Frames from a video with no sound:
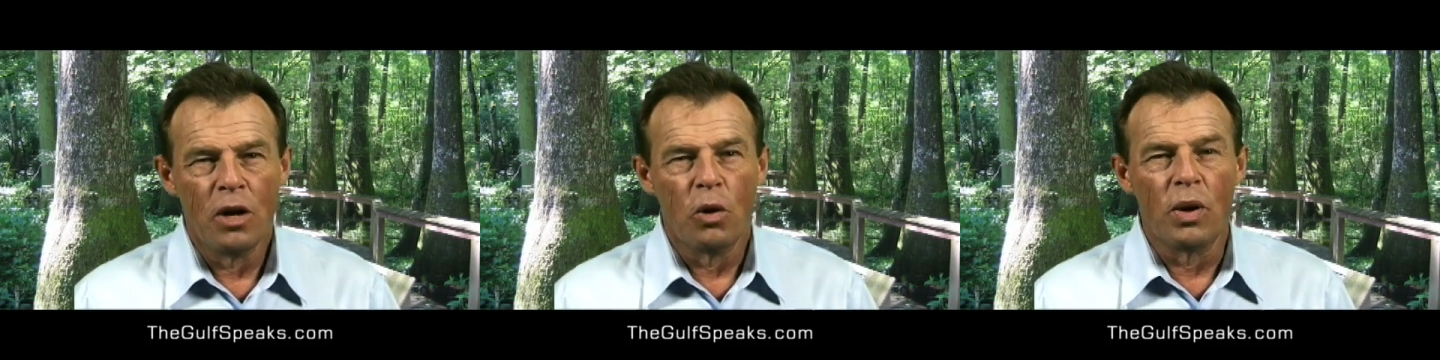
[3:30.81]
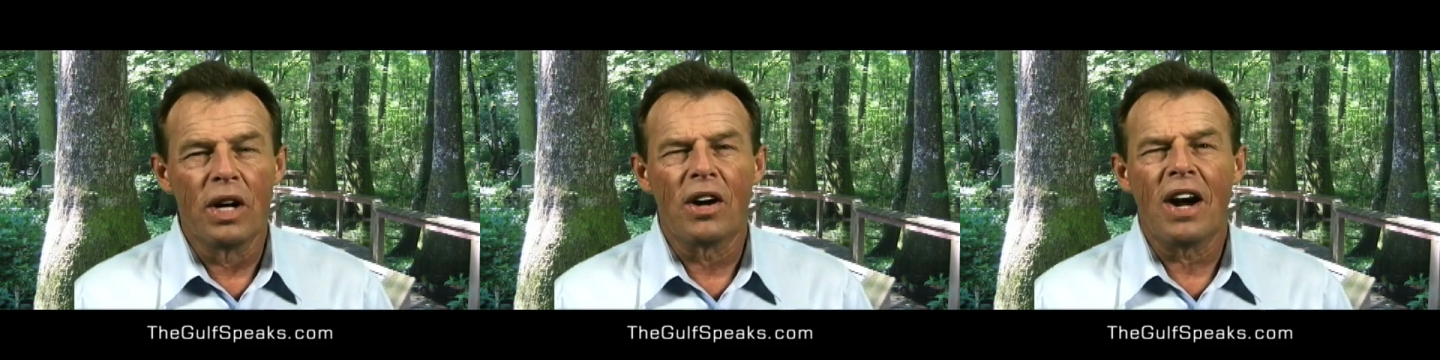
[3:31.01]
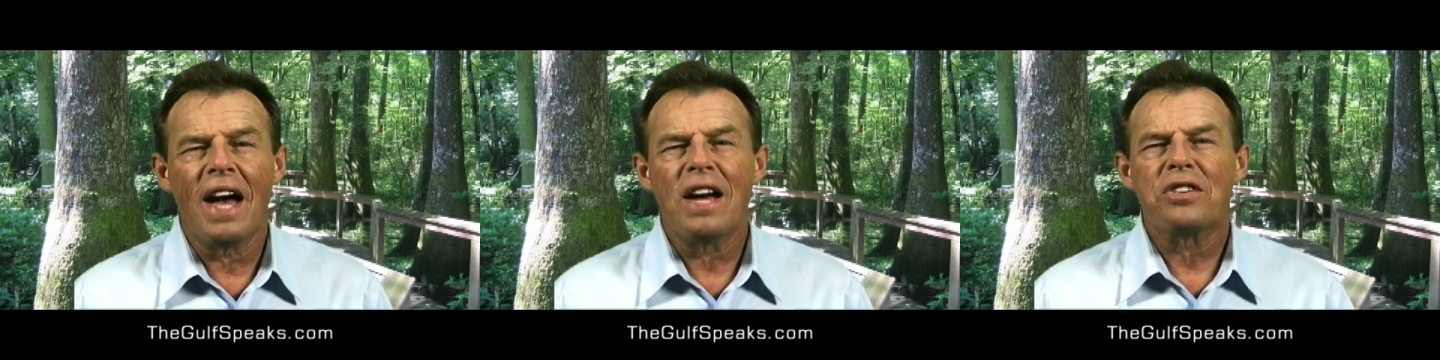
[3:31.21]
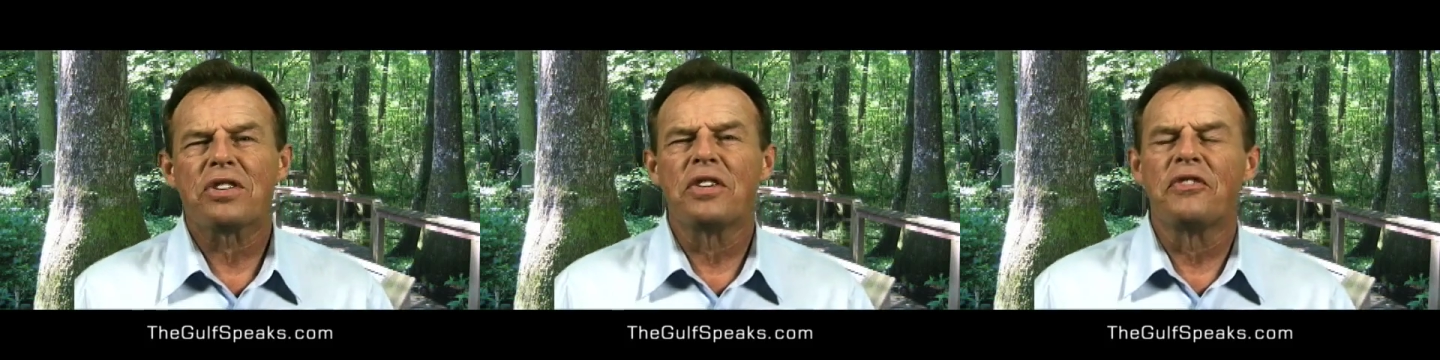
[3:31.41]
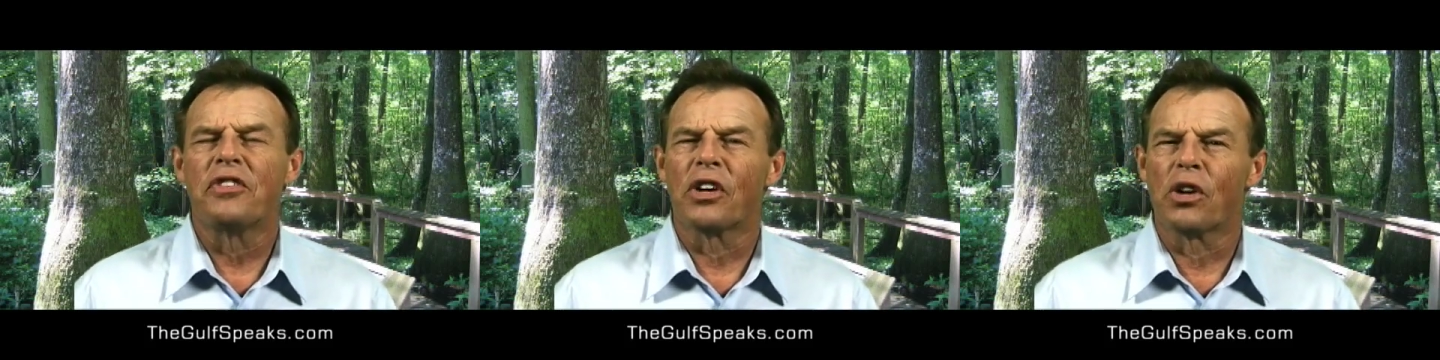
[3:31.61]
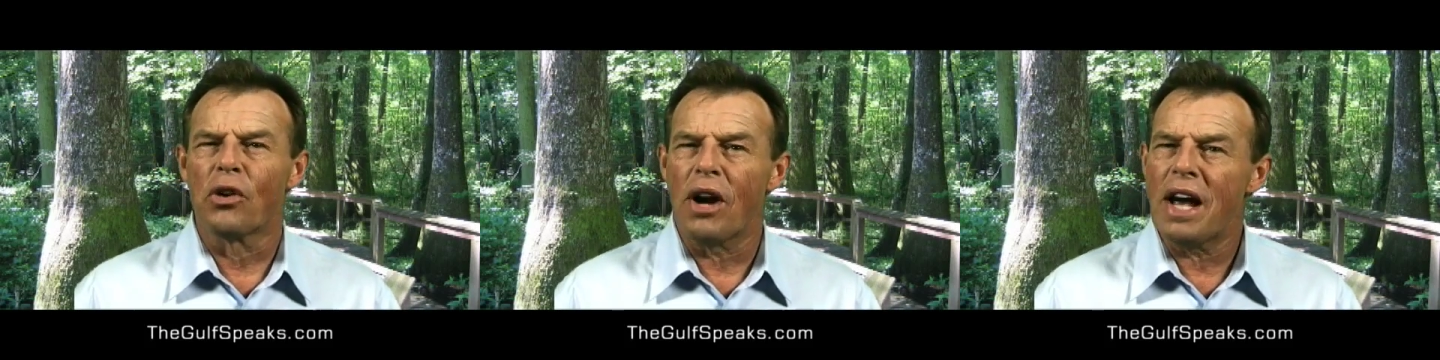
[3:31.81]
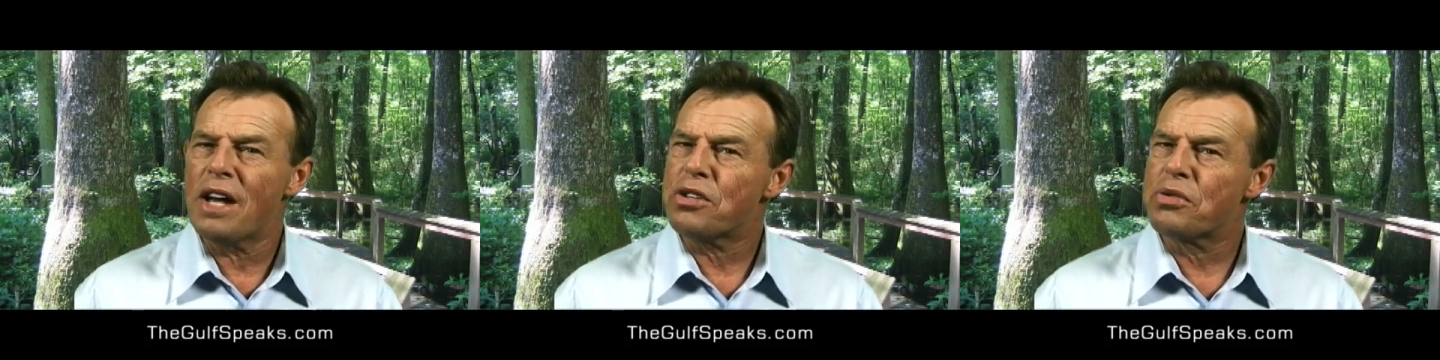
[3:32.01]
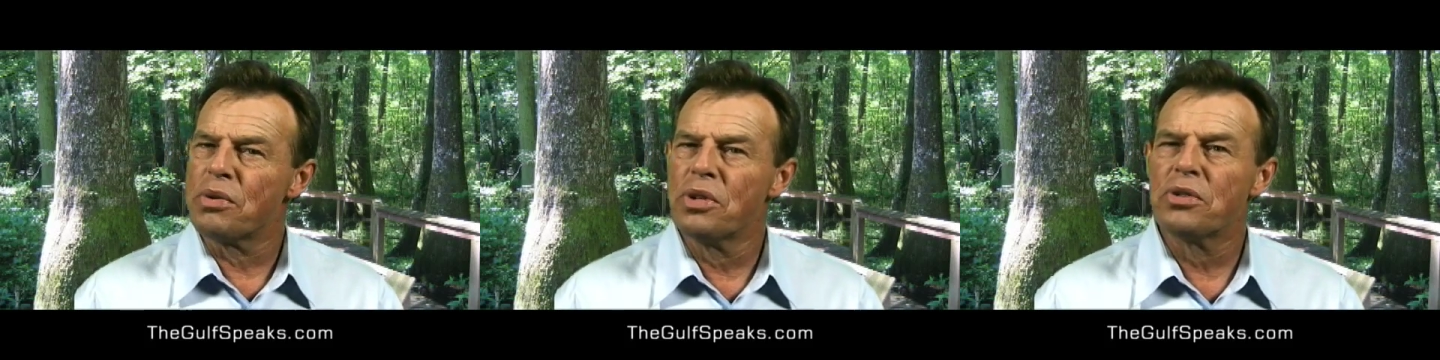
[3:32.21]
We are asking for
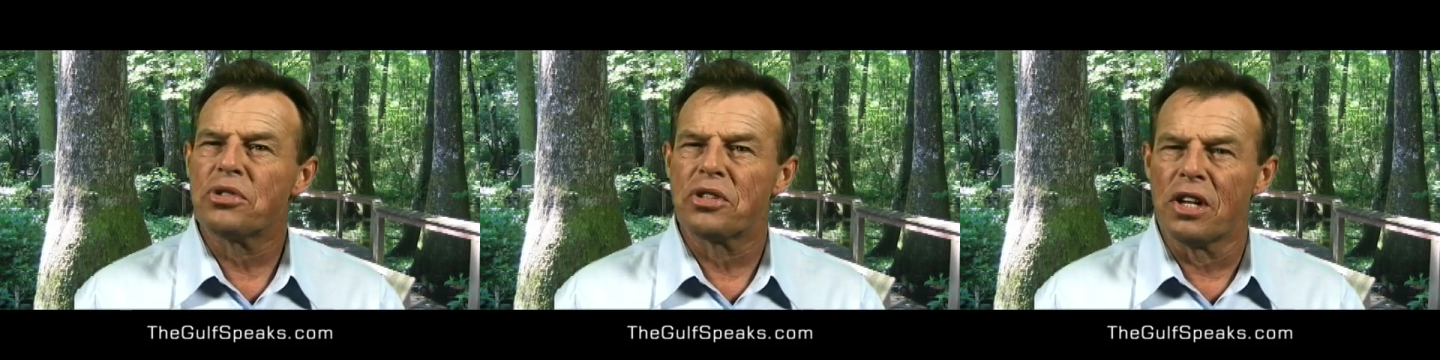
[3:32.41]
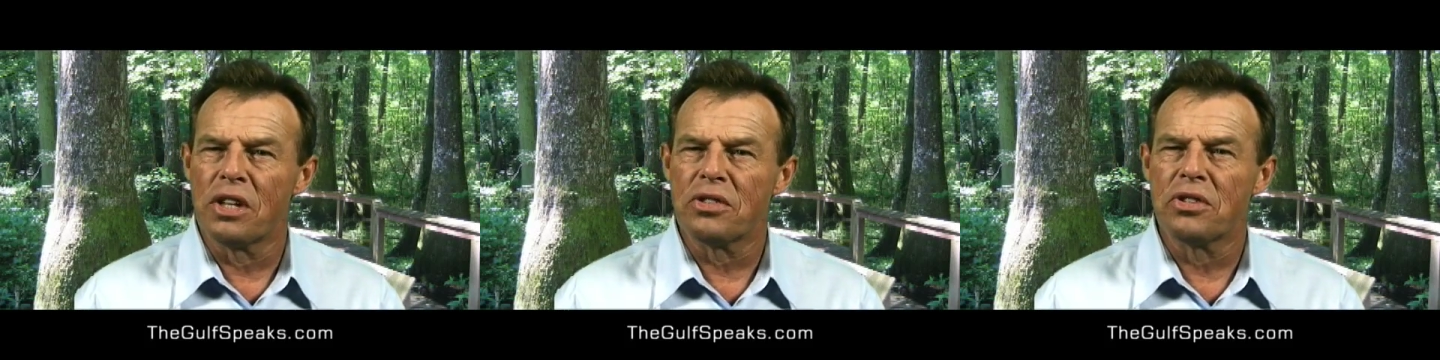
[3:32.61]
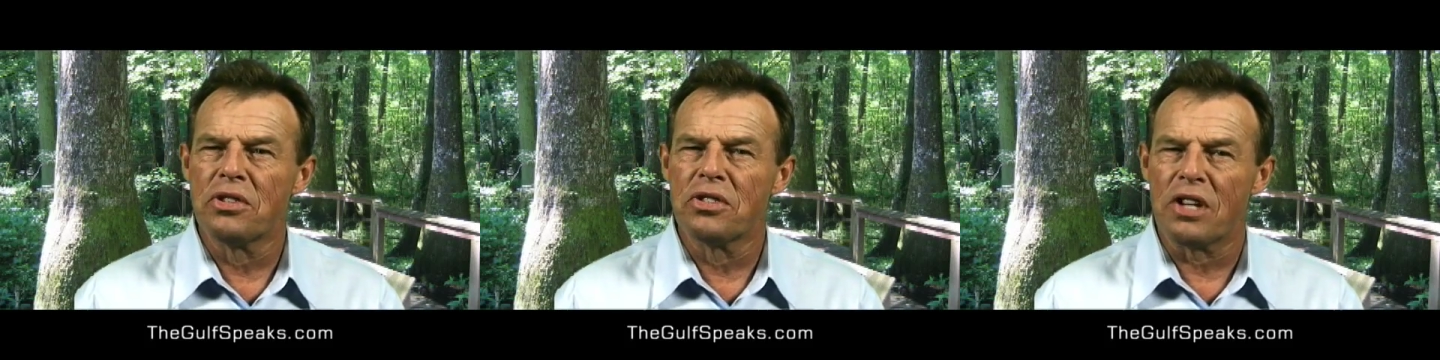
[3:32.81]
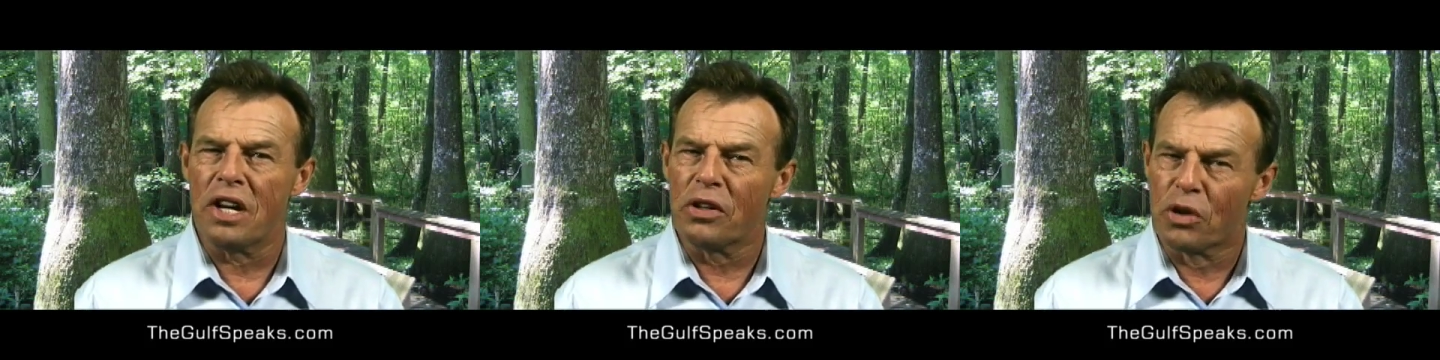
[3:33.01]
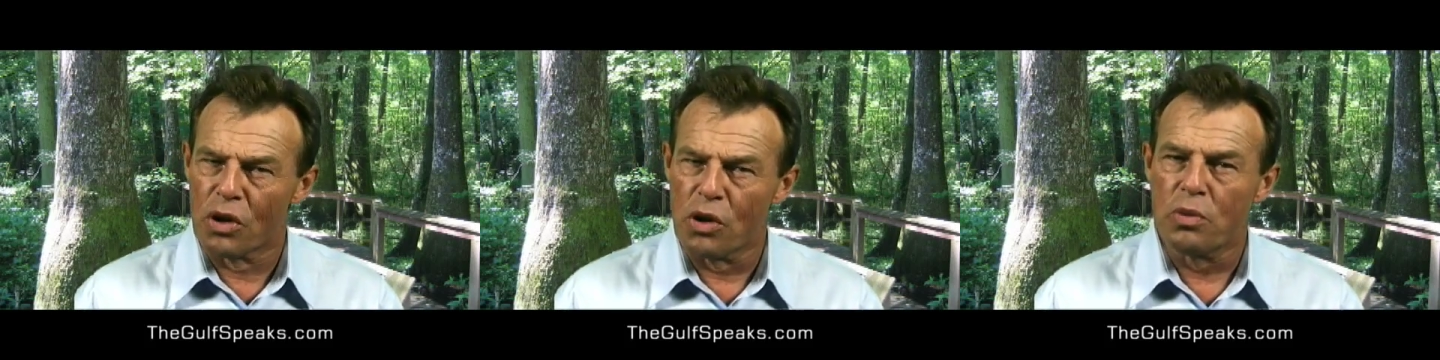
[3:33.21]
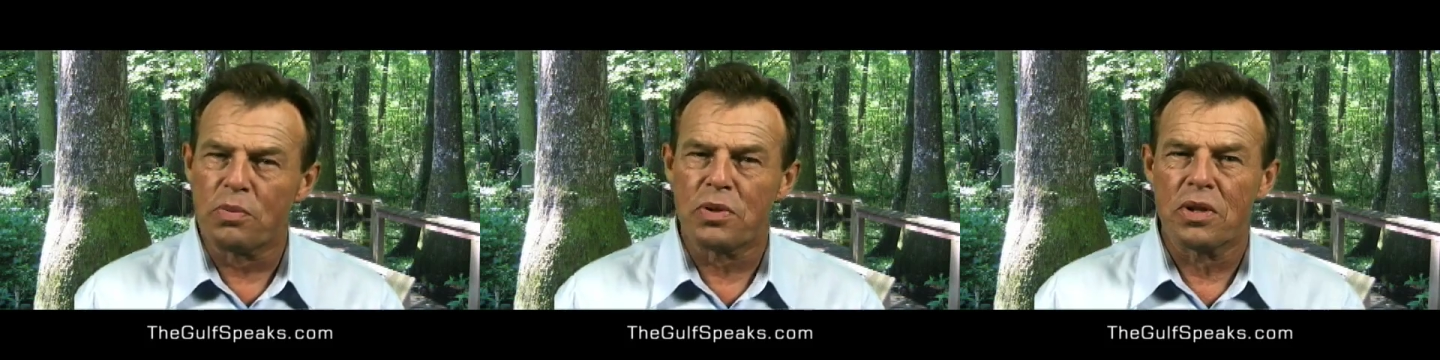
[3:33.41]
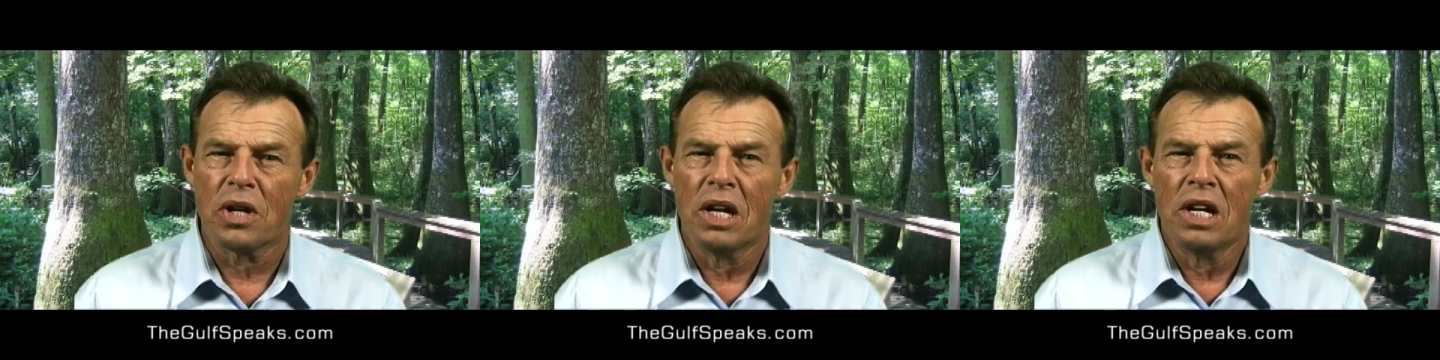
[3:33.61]
grassroots citizens and groups